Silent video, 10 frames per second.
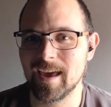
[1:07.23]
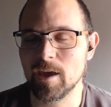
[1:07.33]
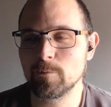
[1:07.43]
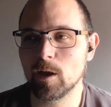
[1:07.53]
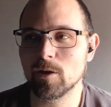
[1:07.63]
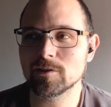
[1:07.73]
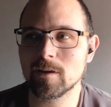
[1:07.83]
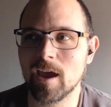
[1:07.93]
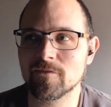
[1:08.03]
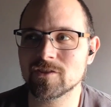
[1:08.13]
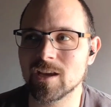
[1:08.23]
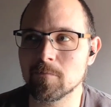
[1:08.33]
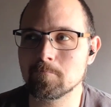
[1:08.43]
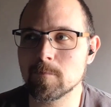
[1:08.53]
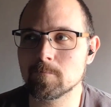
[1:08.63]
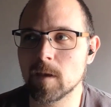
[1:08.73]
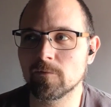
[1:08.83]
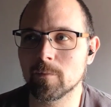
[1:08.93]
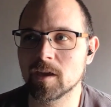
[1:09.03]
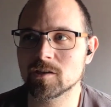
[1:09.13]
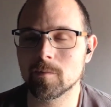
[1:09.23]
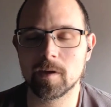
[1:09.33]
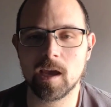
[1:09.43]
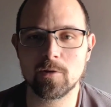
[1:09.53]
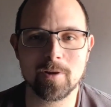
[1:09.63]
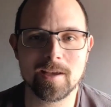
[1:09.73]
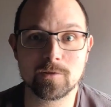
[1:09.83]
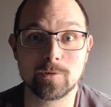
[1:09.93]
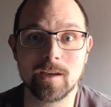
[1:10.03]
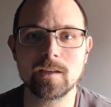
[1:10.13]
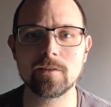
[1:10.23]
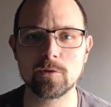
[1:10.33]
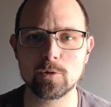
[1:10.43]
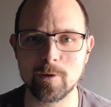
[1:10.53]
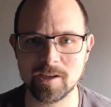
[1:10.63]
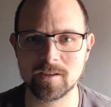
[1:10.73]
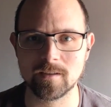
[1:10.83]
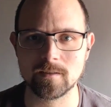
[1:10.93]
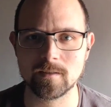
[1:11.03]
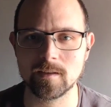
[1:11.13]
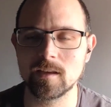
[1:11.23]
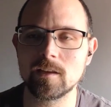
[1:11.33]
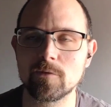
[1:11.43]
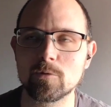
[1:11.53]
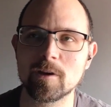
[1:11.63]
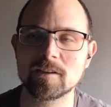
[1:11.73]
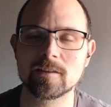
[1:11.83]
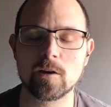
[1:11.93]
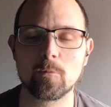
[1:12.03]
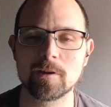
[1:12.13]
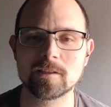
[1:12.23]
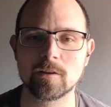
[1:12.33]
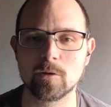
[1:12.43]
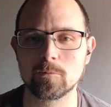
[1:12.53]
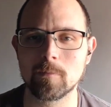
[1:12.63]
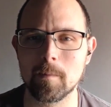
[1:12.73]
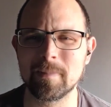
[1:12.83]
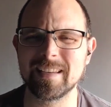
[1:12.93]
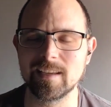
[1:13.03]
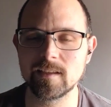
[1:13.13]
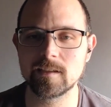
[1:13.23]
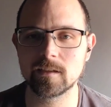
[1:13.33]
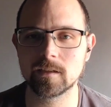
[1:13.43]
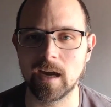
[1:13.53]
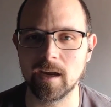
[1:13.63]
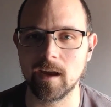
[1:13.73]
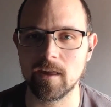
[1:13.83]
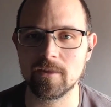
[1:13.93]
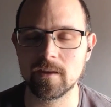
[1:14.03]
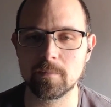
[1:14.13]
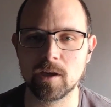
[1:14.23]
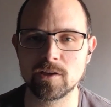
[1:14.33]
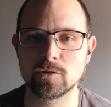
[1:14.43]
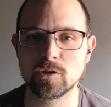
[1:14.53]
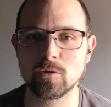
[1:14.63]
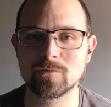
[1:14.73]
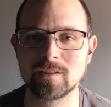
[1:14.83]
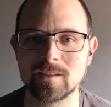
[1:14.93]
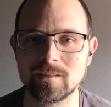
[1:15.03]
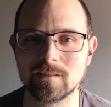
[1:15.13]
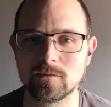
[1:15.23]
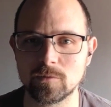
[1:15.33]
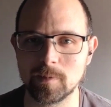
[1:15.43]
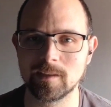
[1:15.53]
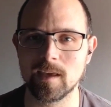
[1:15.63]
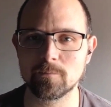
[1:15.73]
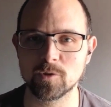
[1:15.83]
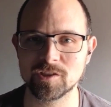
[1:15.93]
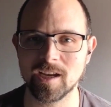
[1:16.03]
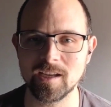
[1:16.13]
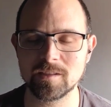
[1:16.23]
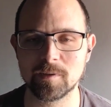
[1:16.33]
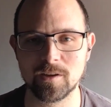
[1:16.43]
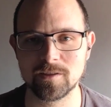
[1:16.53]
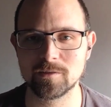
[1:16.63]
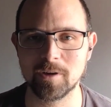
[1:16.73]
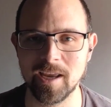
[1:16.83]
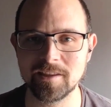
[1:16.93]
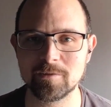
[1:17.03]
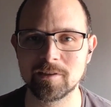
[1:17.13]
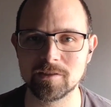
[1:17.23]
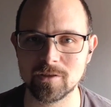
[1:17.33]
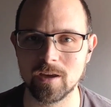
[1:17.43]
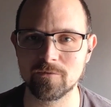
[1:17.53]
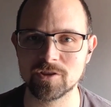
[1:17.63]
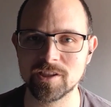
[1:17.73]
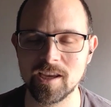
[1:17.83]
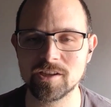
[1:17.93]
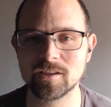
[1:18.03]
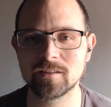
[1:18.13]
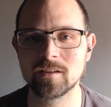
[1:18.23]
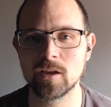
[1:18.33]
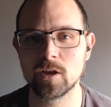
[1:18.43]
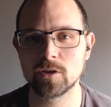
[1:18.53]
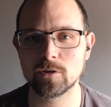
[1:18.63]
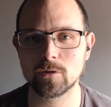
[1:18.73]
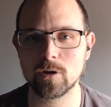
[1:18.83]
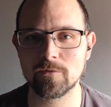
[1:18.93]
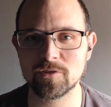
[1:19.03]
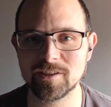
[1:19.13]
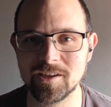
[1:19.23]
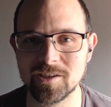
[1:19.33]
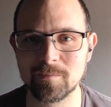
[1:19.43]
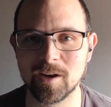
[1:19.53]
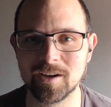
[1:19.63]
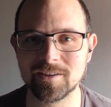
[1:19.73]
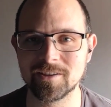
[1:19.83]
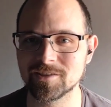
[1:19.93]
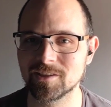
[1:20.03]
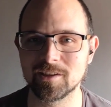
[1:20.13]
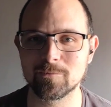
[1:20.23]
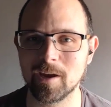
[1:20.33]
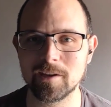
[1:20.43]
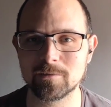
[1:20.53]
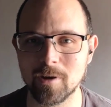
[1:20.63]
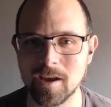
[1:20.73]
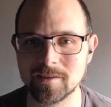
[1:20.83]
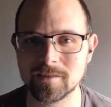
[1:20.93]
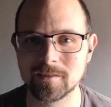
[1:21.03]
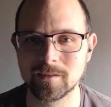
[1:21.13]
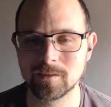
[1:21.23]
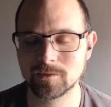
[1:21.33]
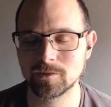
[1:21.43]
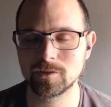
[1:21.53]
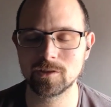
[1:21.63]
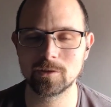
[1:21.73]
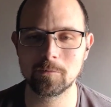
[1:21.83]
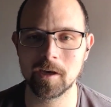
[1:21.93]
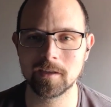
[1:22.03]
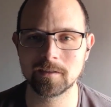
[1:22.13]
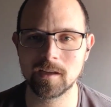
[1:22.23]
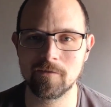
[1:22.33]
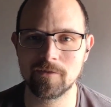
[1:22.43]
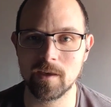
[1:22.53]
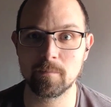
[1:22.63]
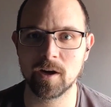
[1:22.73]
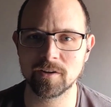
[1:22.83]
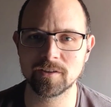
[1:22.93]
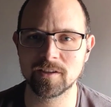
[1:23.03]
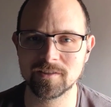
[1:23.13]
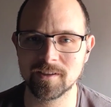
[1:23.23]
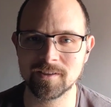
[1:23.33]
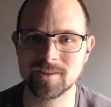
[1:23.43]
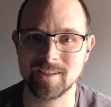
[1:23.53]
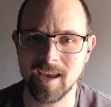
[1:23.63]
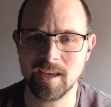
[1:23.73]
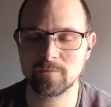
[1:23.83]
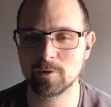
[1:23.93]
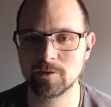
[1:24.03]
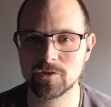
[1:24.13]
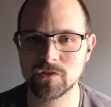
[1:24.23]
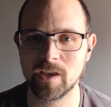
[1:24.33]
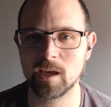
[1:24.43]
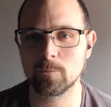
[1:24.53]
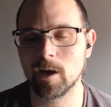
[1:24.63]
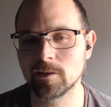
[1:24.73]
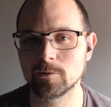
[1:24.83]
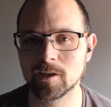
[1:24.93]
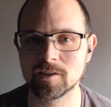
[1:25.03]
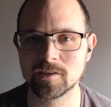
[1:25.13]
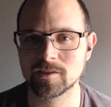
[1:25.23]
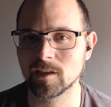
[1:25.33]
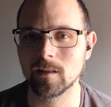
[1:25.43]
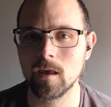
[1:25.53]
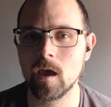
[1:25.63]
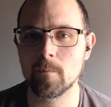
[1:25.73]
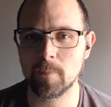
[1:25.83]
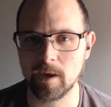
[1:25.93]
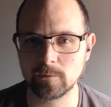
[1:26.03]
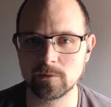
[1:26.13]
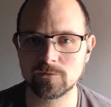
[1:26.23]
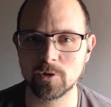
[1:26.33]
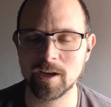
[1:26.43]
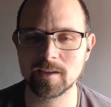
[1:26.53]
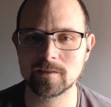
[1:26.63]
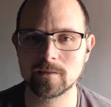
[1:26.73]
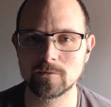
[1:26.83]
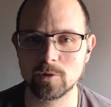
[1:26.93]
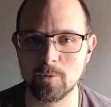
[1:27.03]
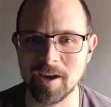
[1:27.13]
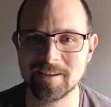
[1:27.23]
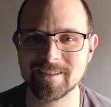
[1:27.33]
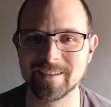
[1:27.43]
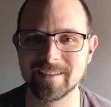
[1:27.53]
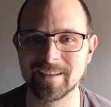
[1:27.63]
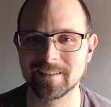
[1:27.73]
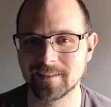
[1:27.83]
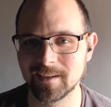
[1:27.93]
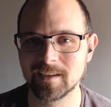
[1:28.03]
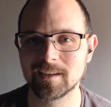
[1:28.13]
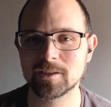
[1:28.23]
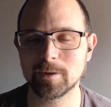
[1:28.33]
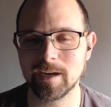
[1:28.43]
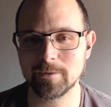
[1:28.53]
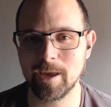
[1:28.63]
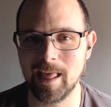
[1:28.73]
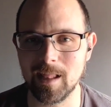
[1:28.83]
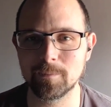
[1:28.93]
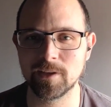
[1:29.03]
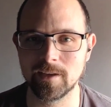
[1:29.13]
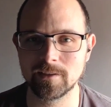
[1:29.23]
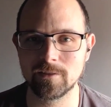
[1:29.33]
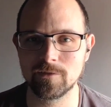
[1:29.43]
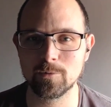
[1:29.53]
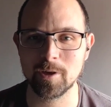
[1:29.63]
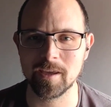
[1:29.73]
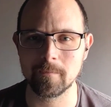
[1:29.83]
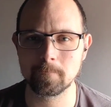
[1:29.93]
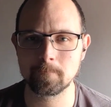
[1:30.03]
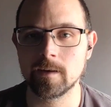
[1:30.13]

And we also have some information about how to ask good interview questions. And interview questions are always, a bit easier, I think, because you don't need to be that precise, because you're entering this conversation. Your conversation partner is sitting right across to you. And if that partner doesn't understand what you're saying, well, you can still paraphrase your question and try to help the interviewee.